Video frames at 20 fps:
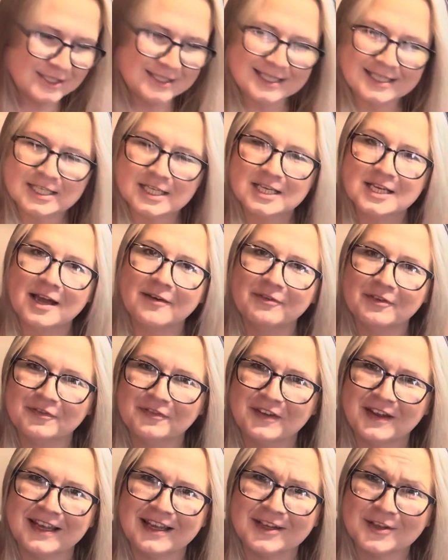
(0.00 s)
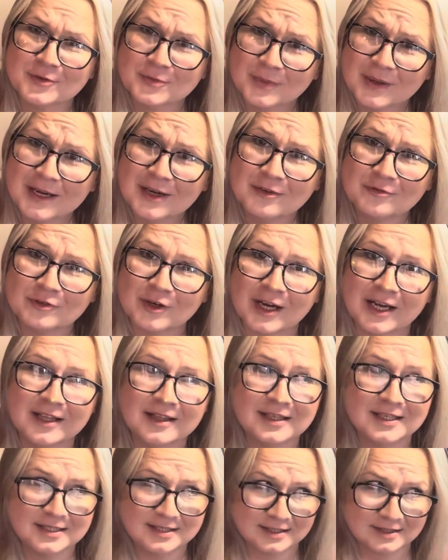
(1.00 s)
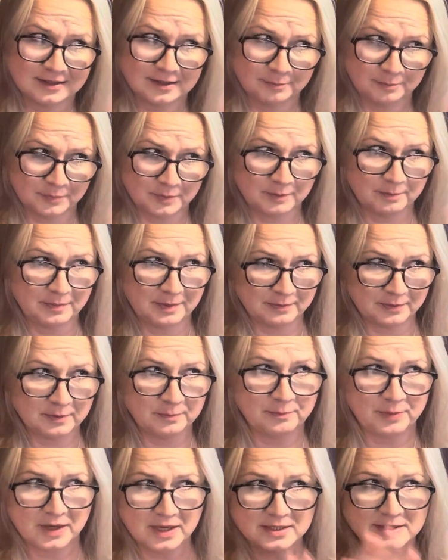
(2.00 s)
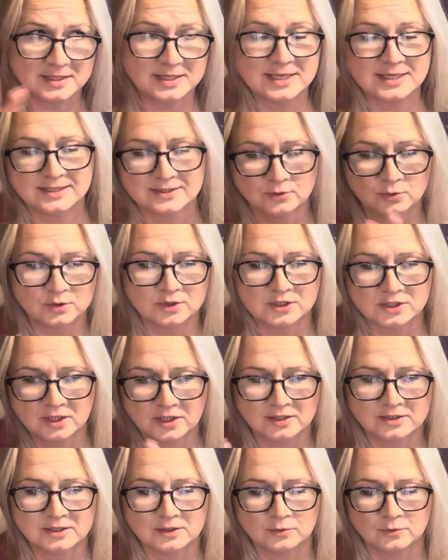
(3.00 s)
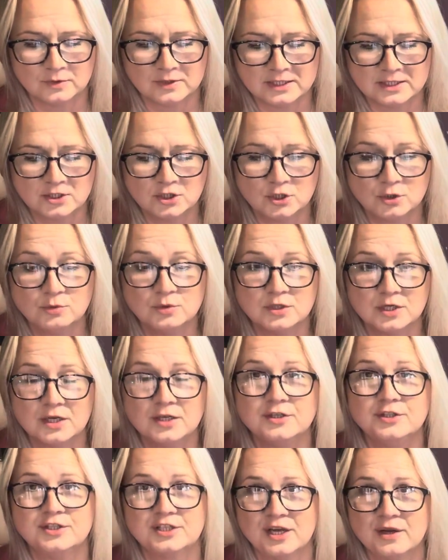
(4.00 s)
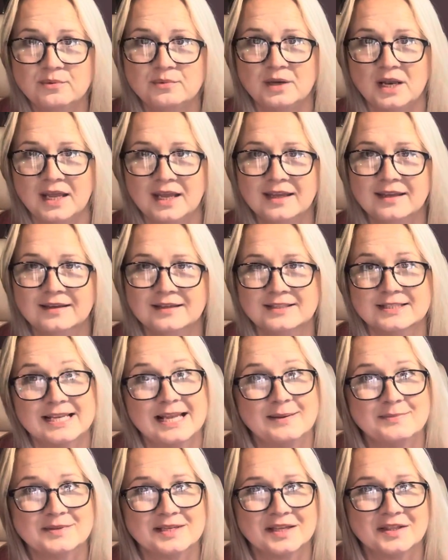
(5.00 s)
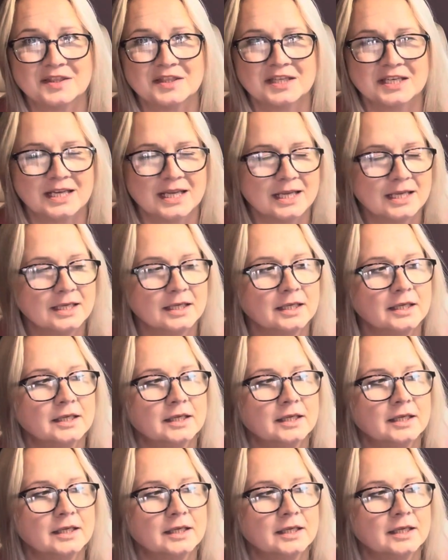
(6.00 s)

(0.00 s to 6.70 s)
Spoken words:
That's another thing as well, right? The person that sort of started all this, Tony, his name's Anthony.